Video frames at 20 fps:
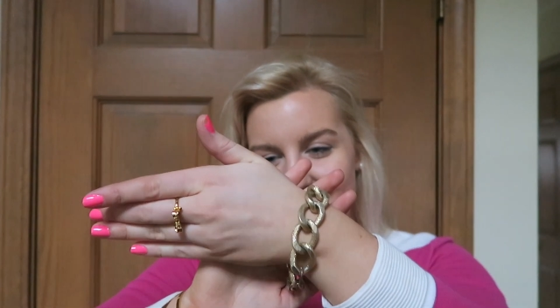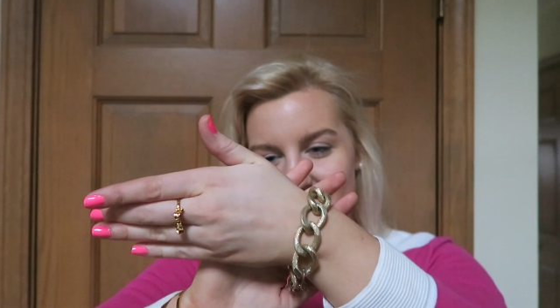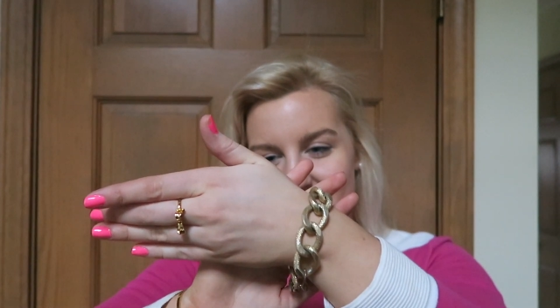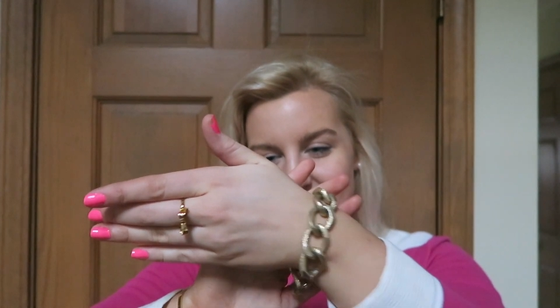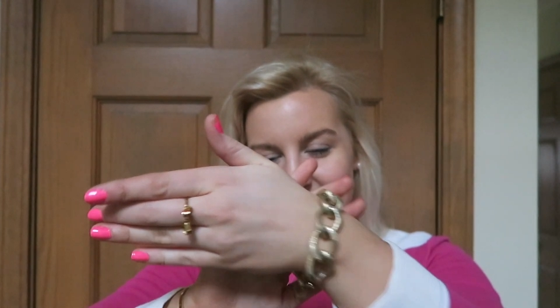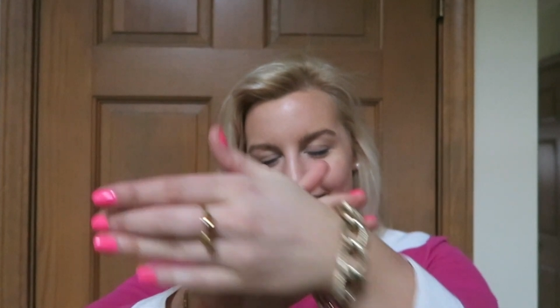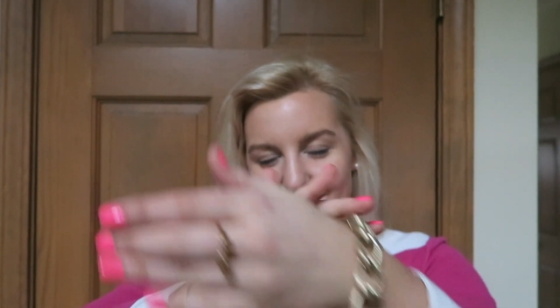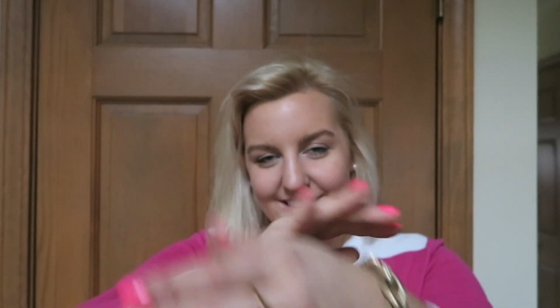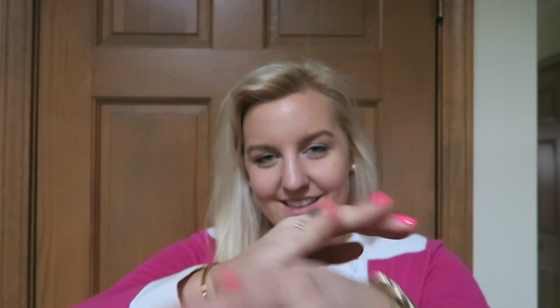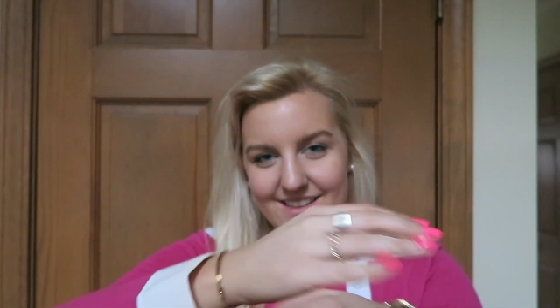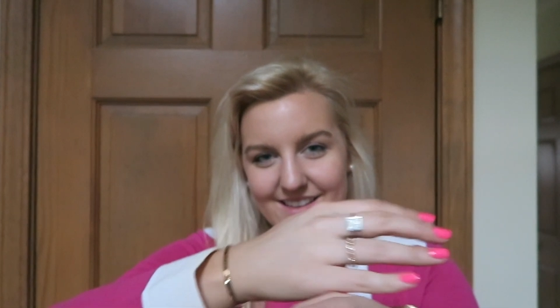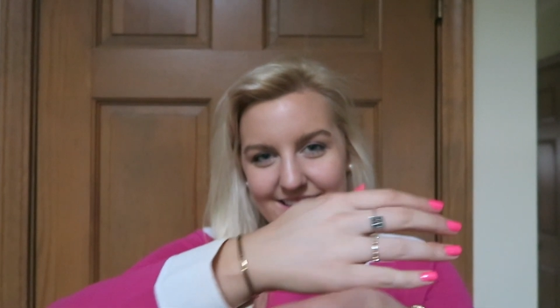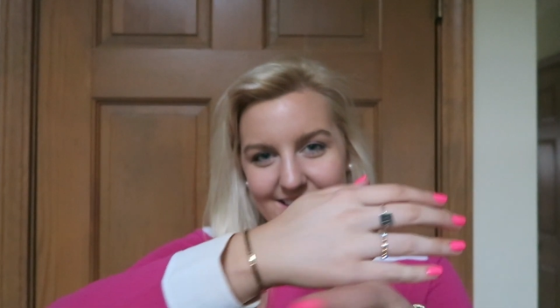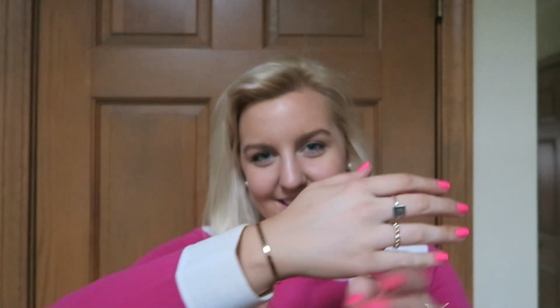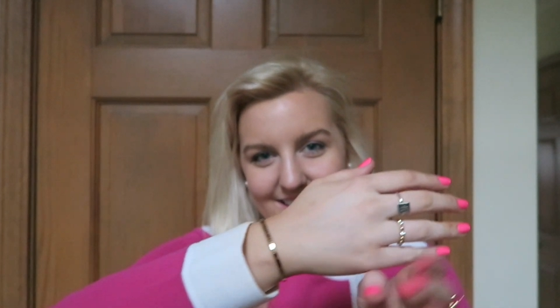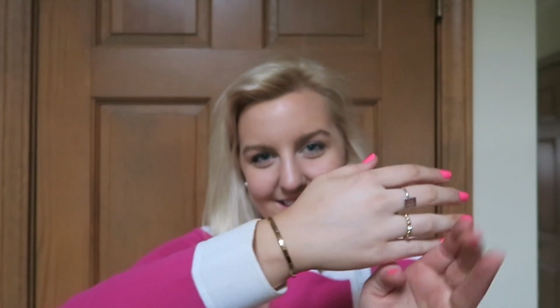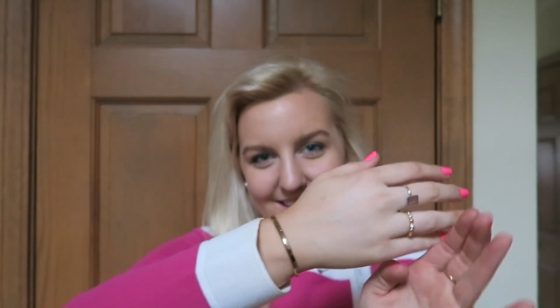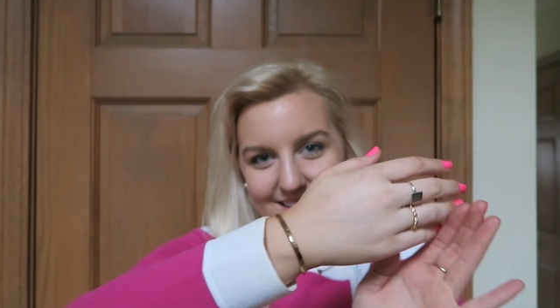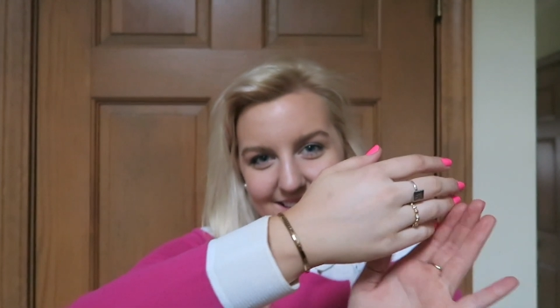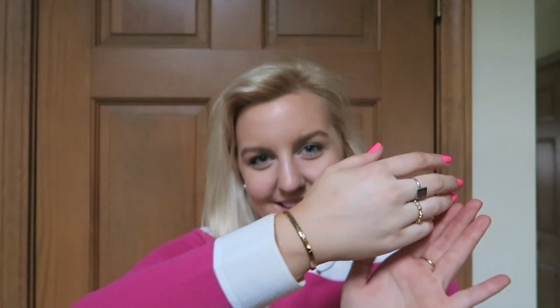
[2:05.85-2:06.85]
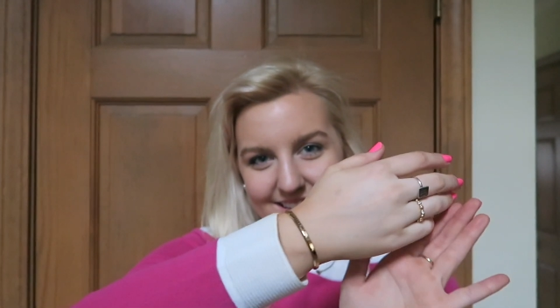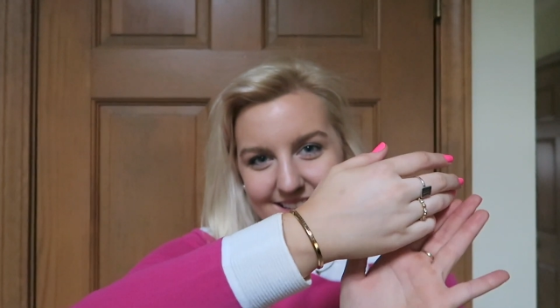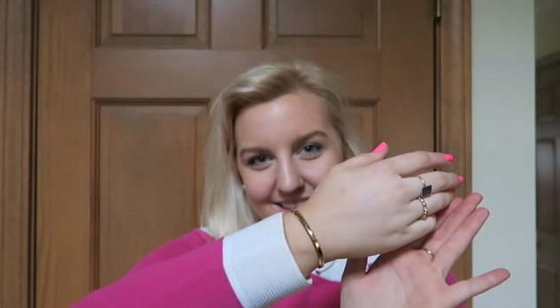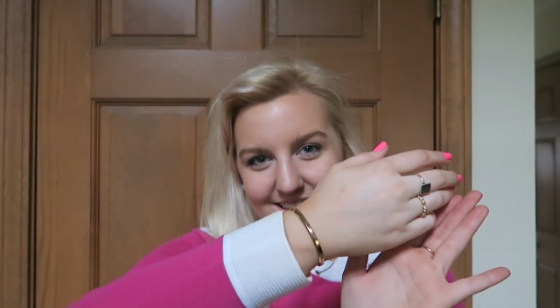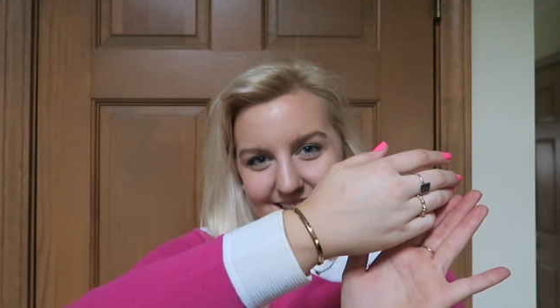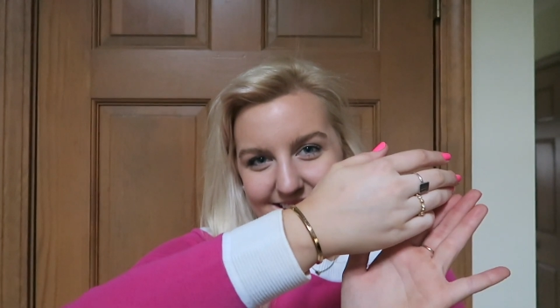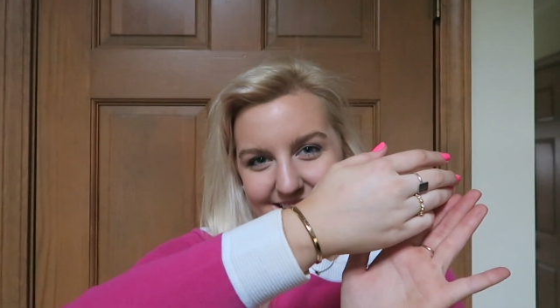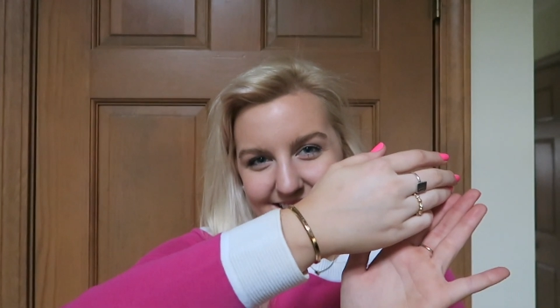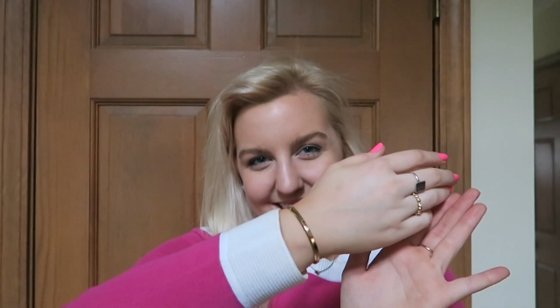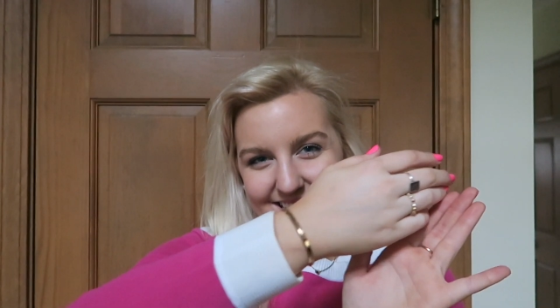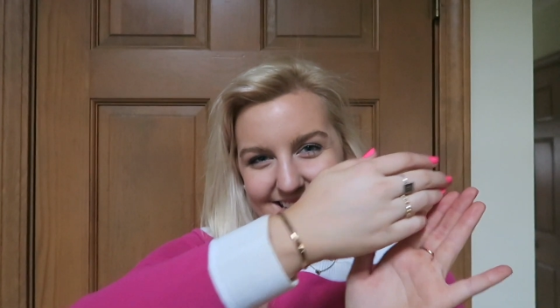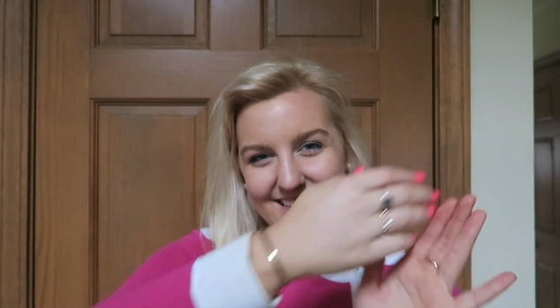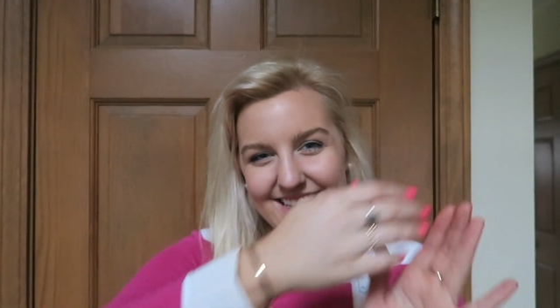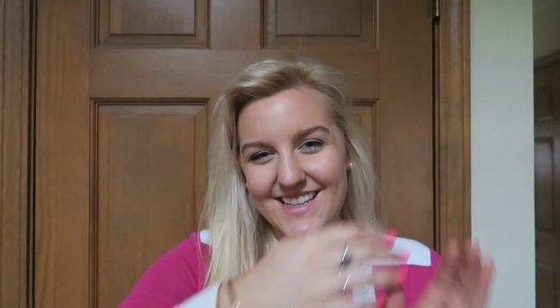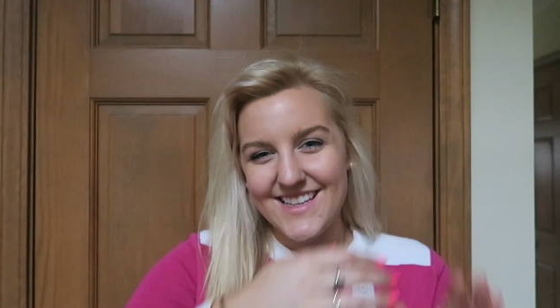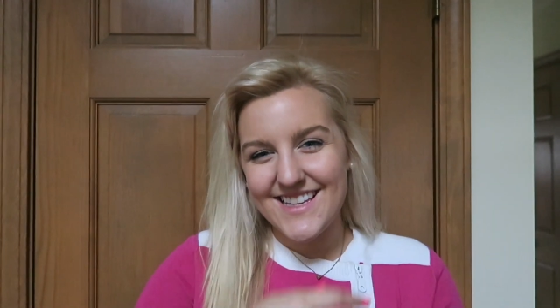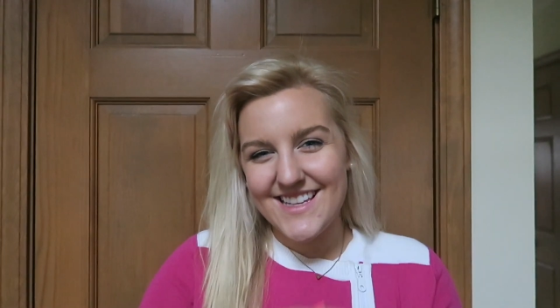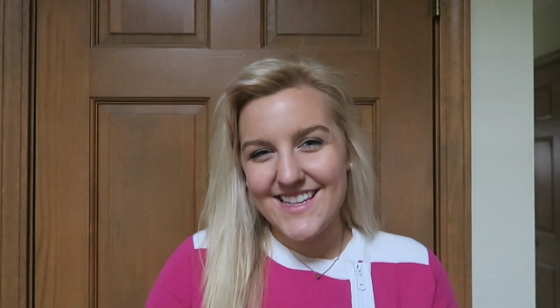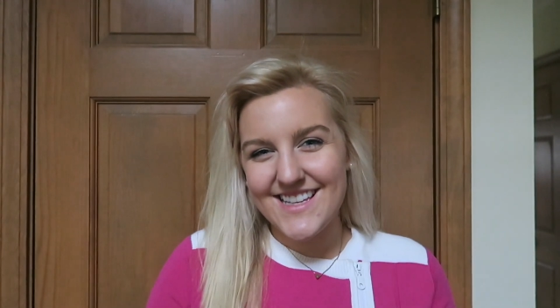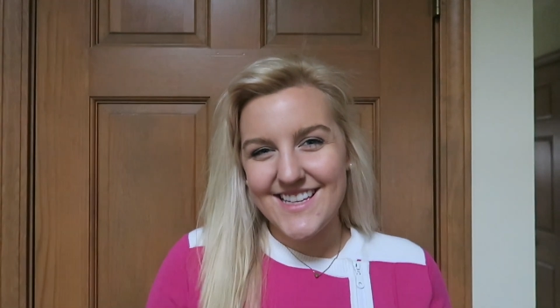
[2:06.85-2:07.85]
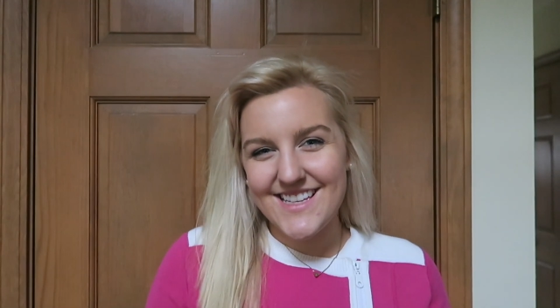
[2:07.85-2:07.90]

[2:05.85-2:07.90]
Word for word: ring, and a Daniel Wellington cuff.